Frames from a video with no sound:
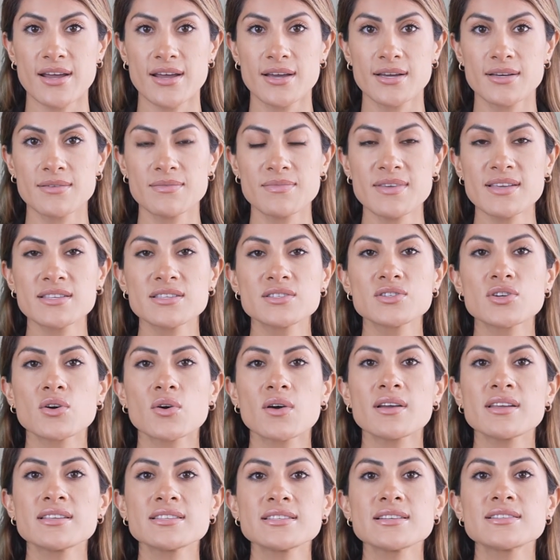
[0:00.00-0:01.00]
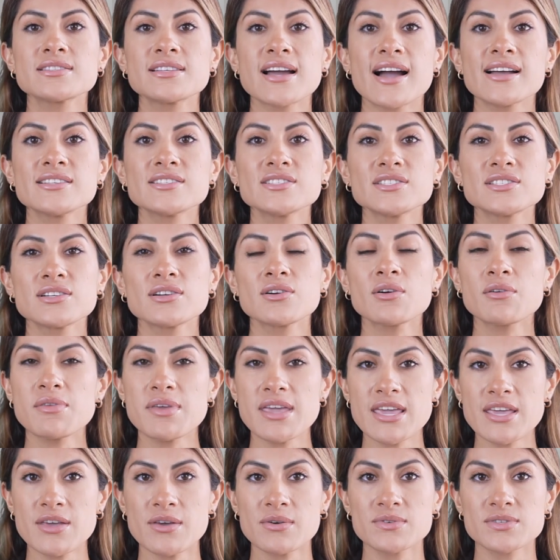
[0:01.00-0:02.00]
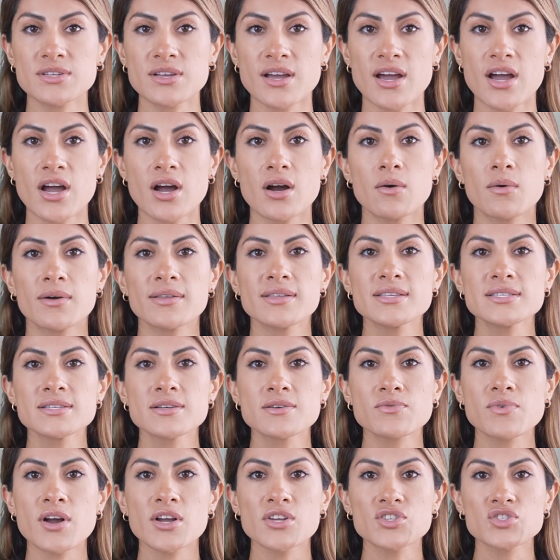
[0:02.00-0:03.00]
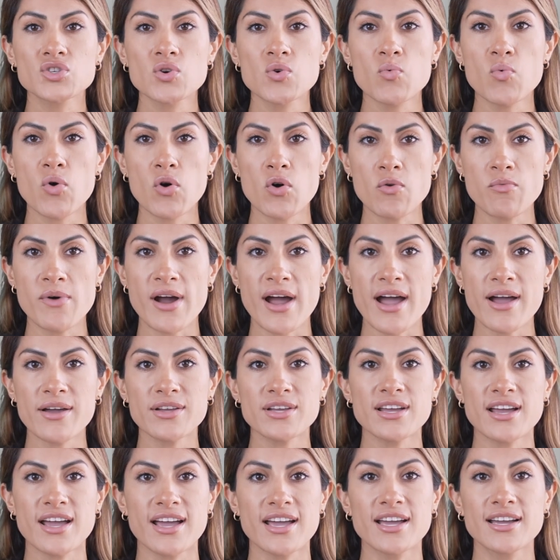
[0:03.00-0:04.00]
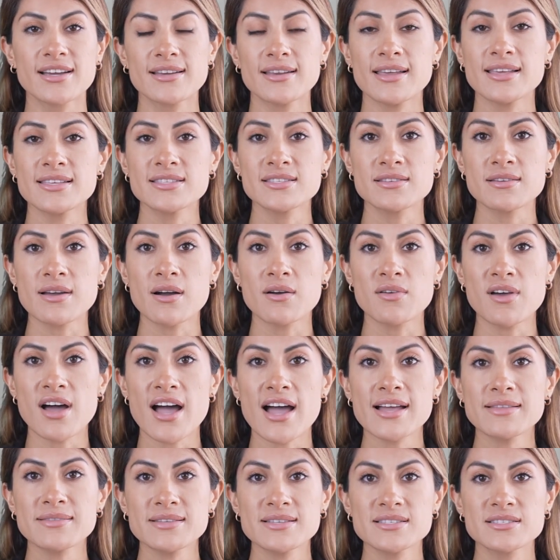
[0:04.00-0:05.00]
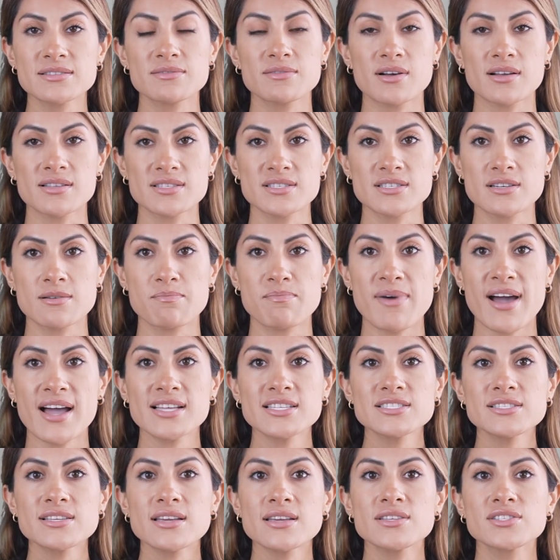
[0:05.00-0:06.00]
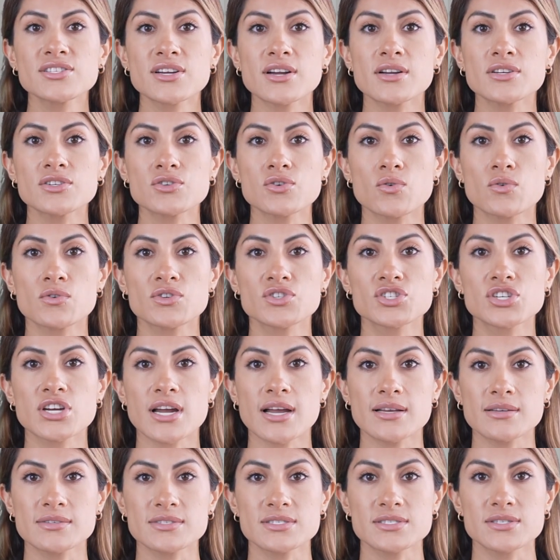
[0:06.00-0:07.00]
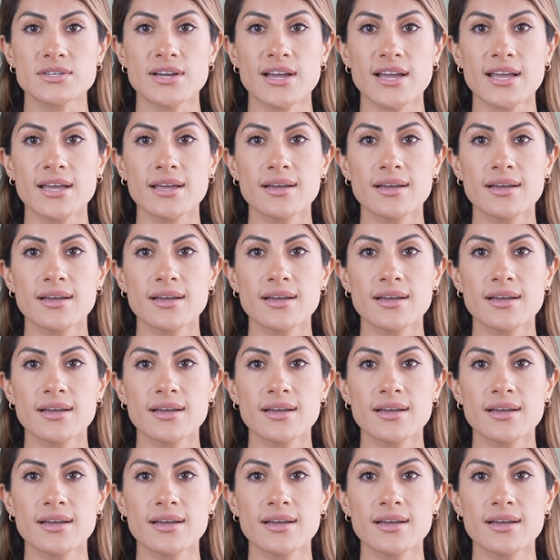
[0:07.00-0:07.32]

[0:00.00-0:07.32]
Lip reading: this toilet adapts to your needs, while its flush-to-wall back leaves no hiding spots for pesky dirt or germs.